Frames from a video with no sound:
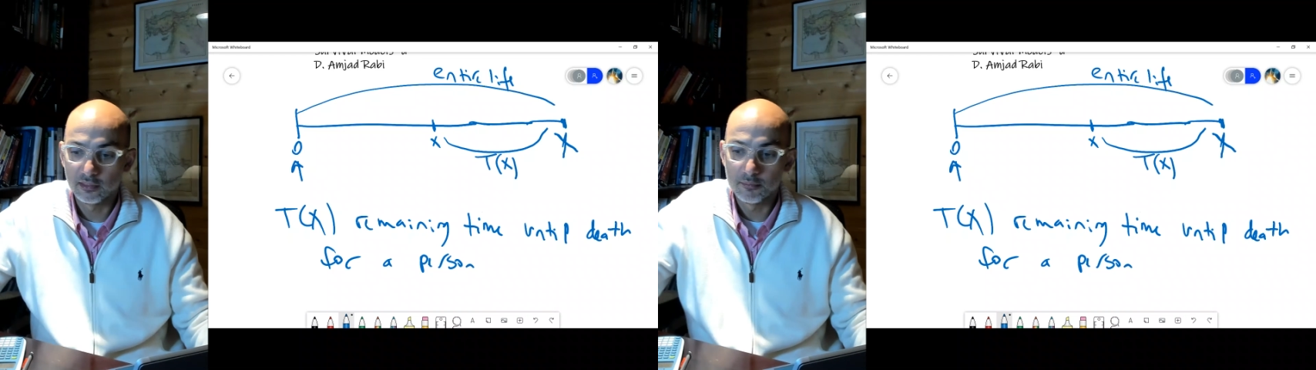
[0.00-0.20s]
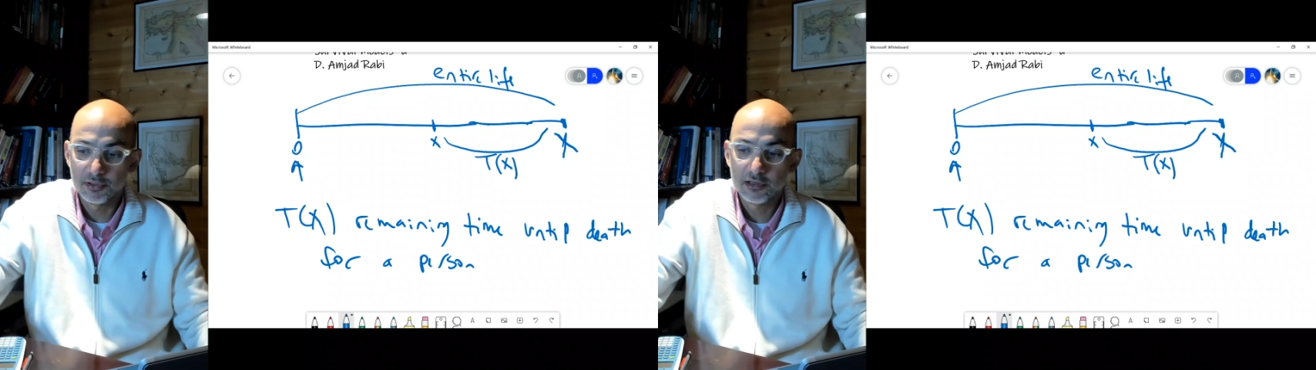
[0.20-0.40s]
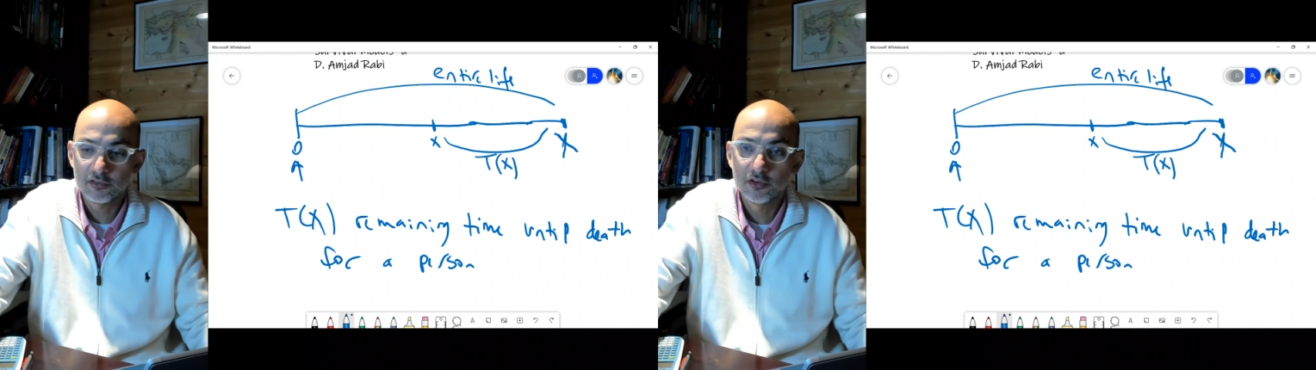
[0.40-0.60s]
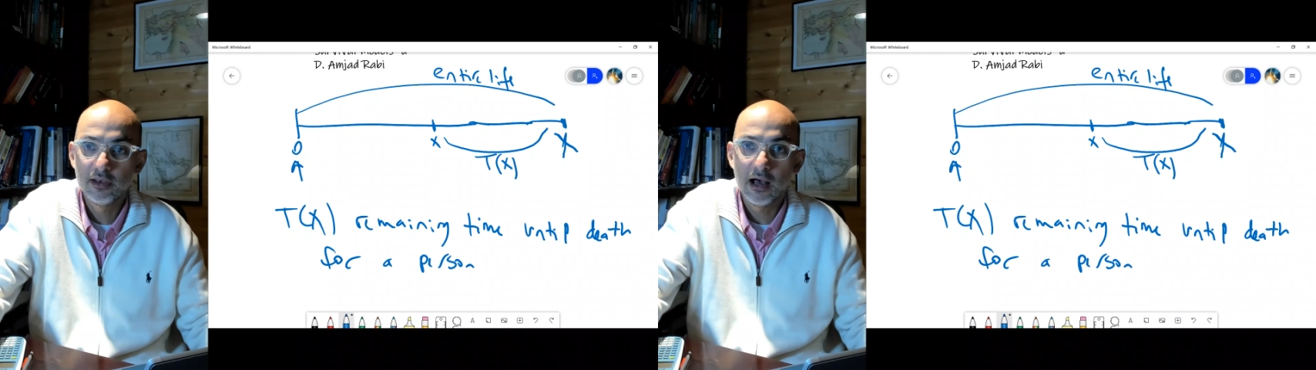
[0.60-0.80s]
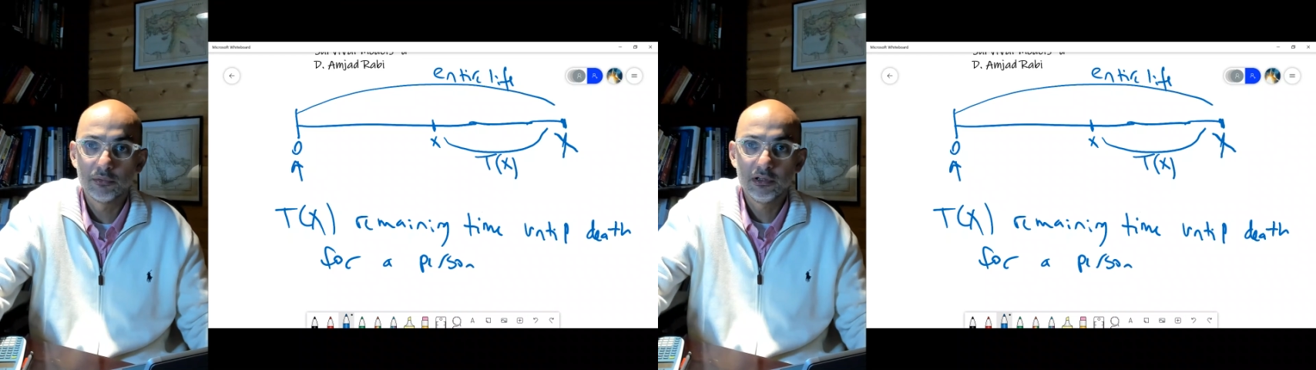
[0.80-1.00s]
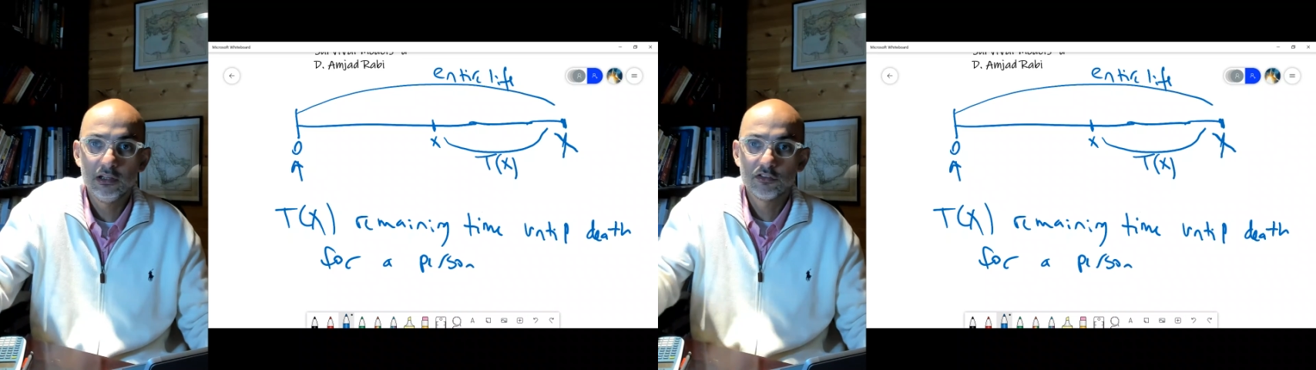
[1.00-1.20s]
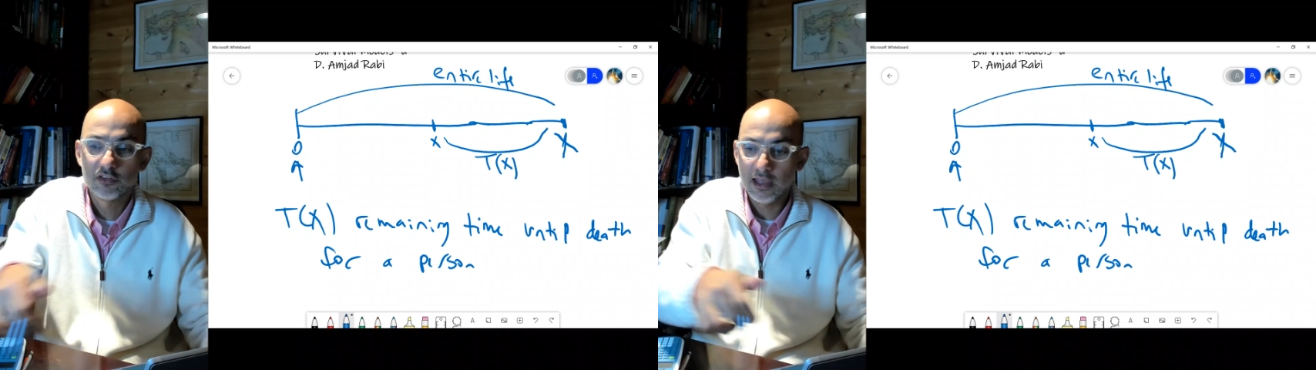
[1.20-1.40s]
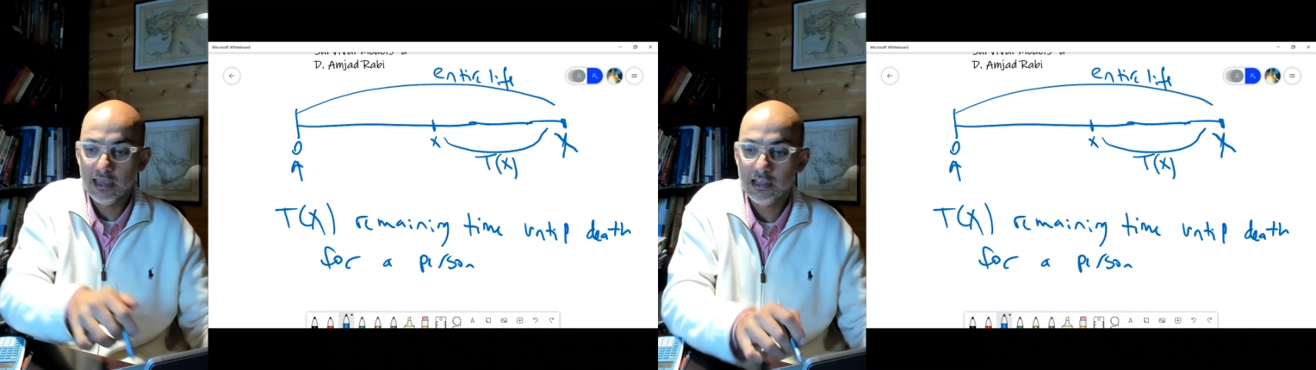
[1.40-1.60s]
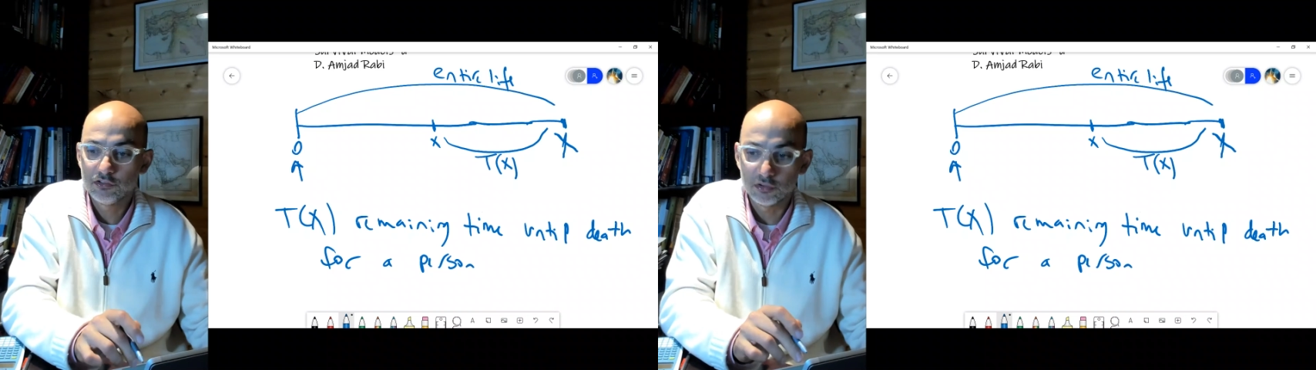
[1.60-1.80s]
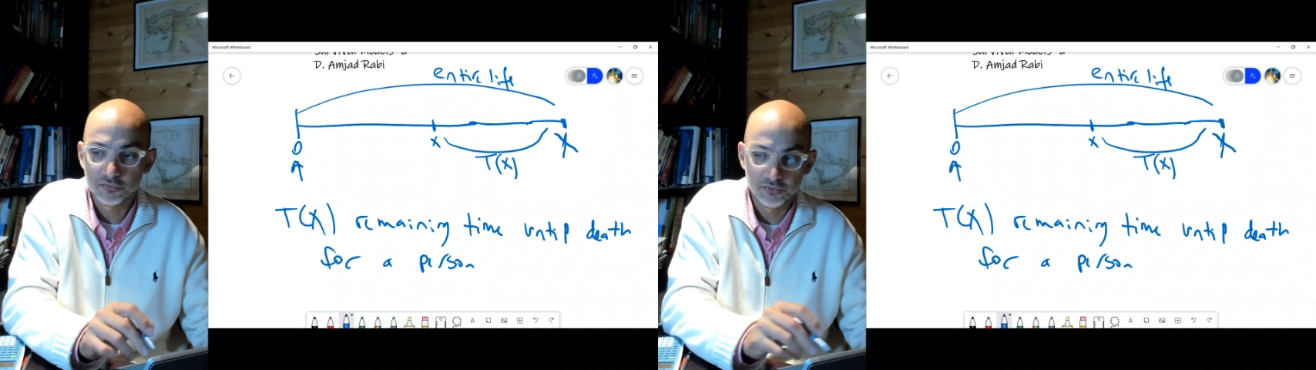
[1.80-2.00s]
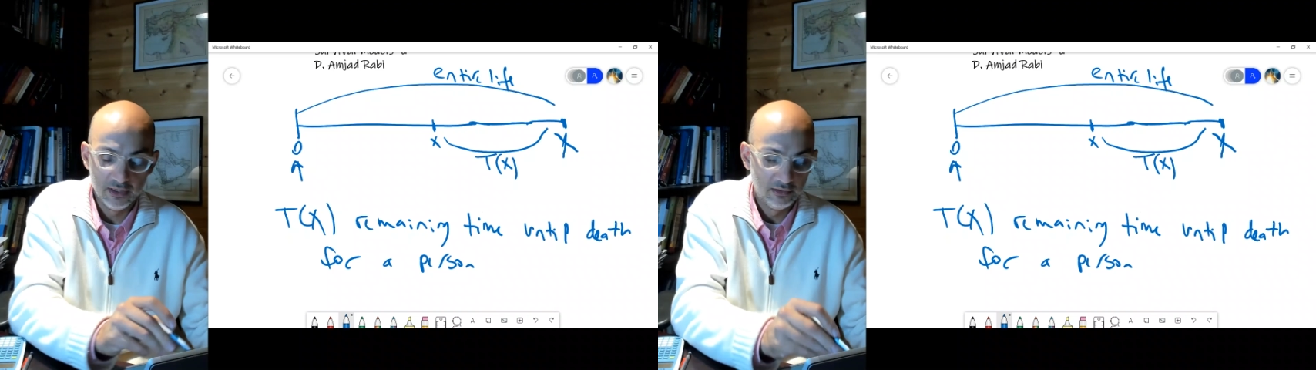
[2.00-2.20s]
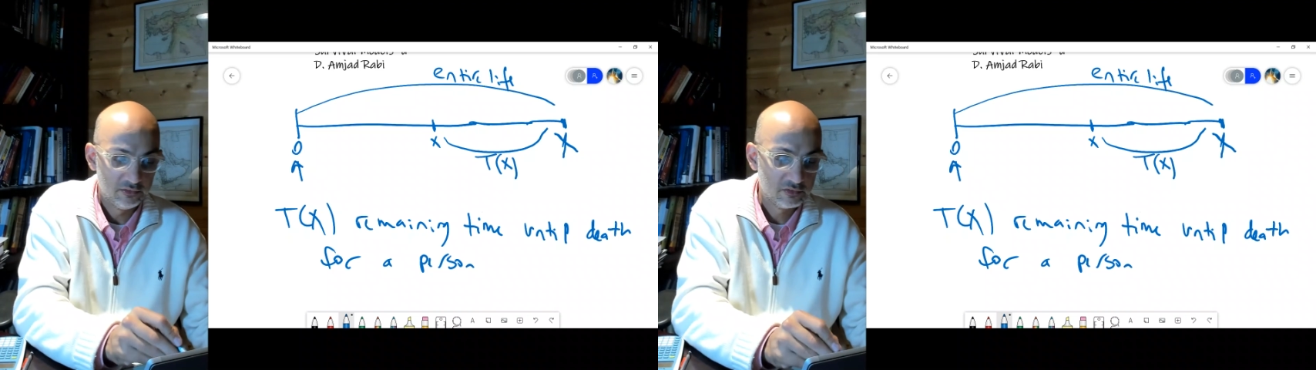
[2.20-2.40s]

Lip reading: person now reached the age of x.